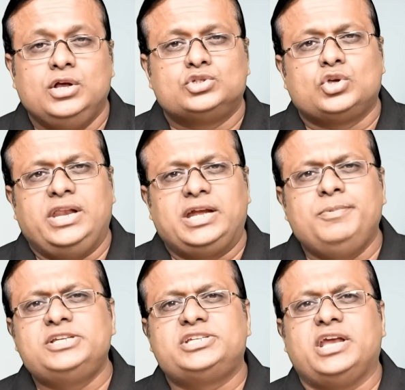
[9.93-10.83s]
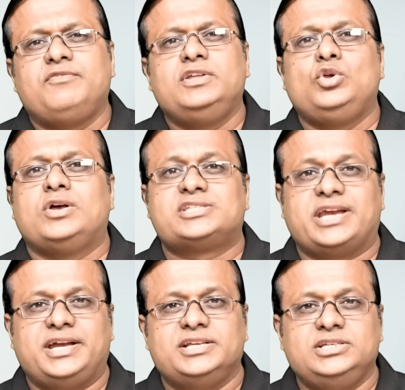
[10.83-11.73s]
So let me share with you a
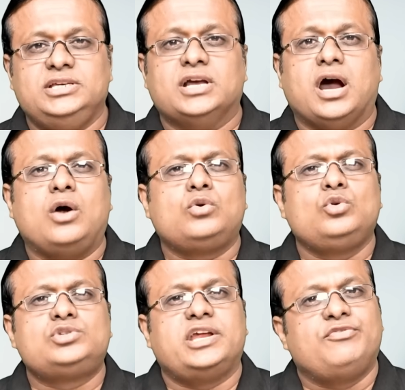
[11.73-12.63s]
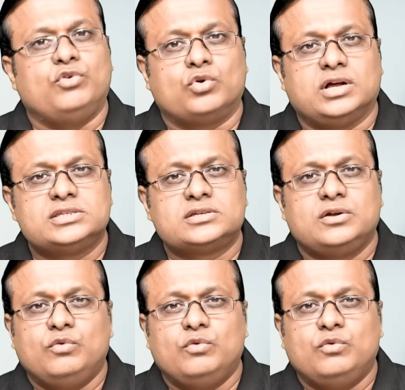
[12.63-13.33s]
strategy, how to stay focused,